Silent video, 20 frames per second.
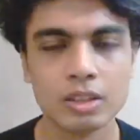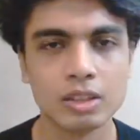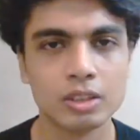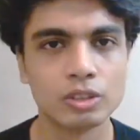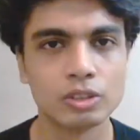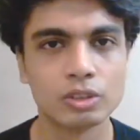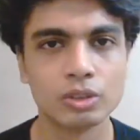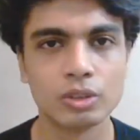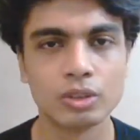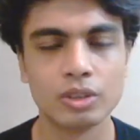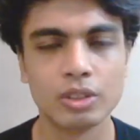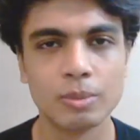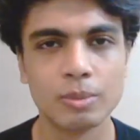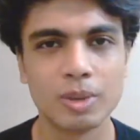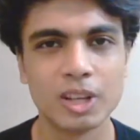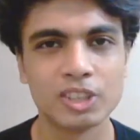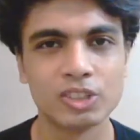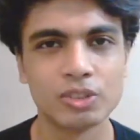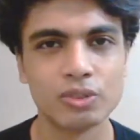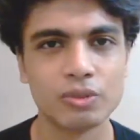So
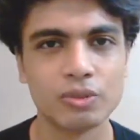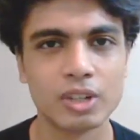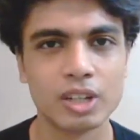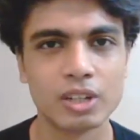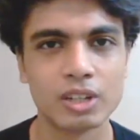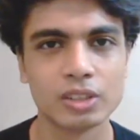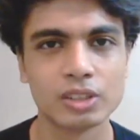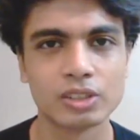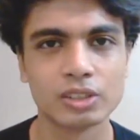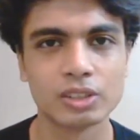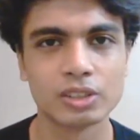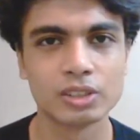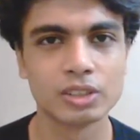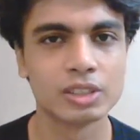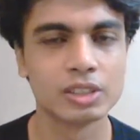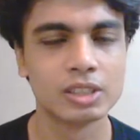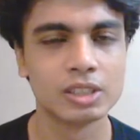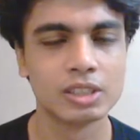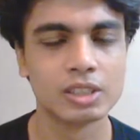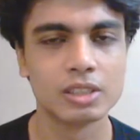imagine various
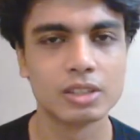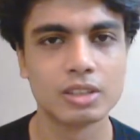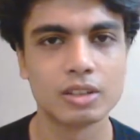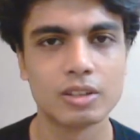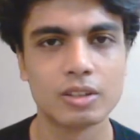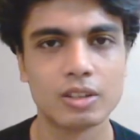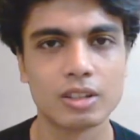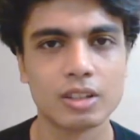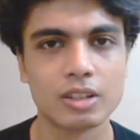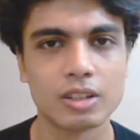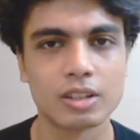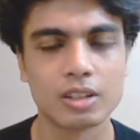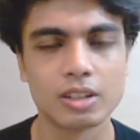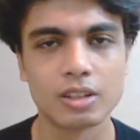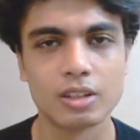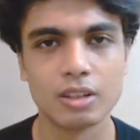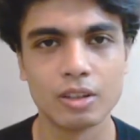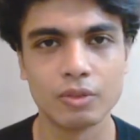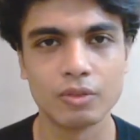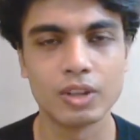
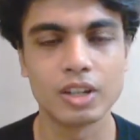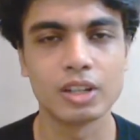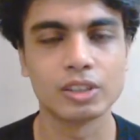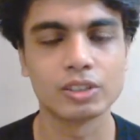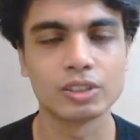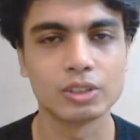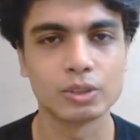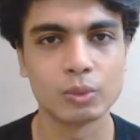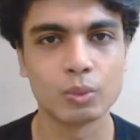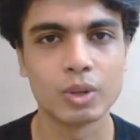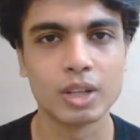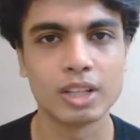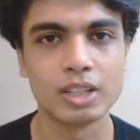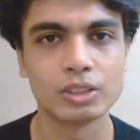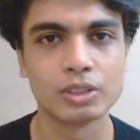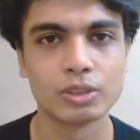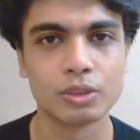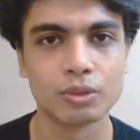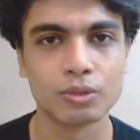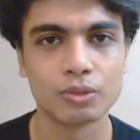
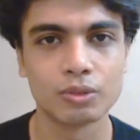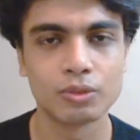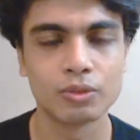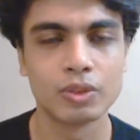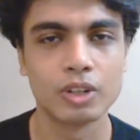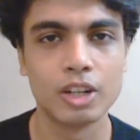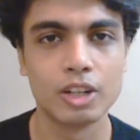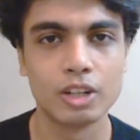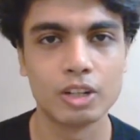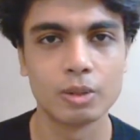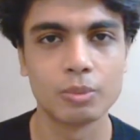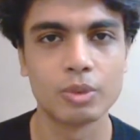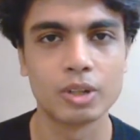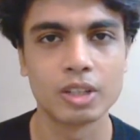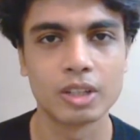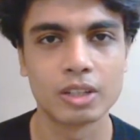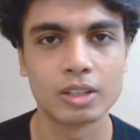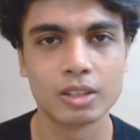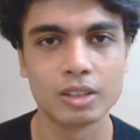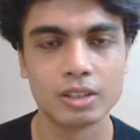ways of
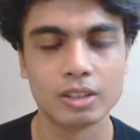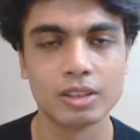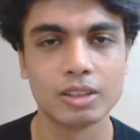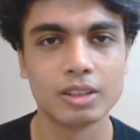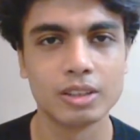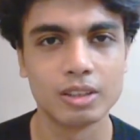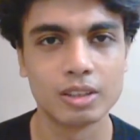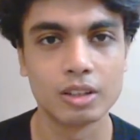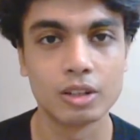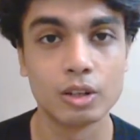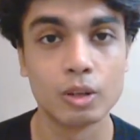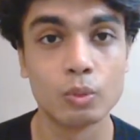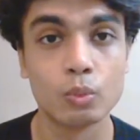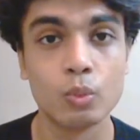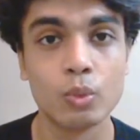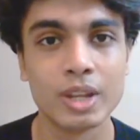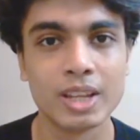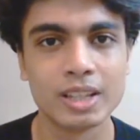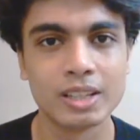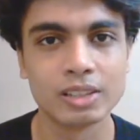interpreting her
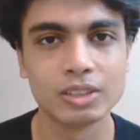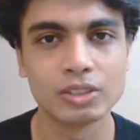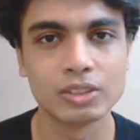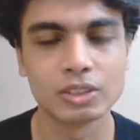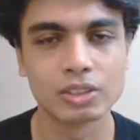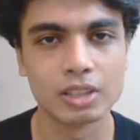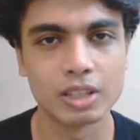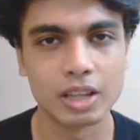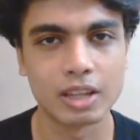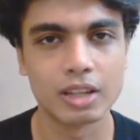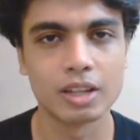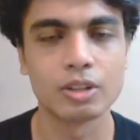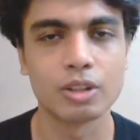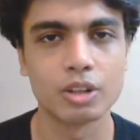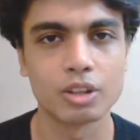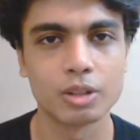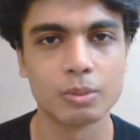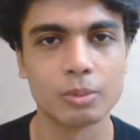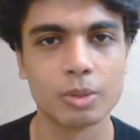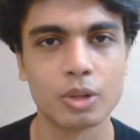wings, like I
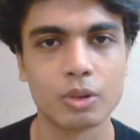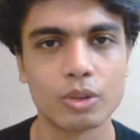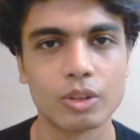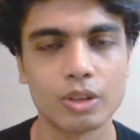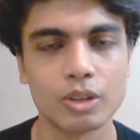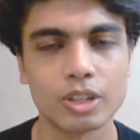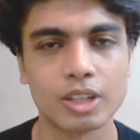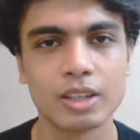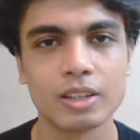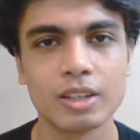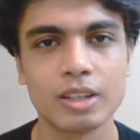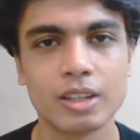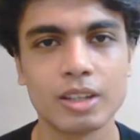talked about, okay?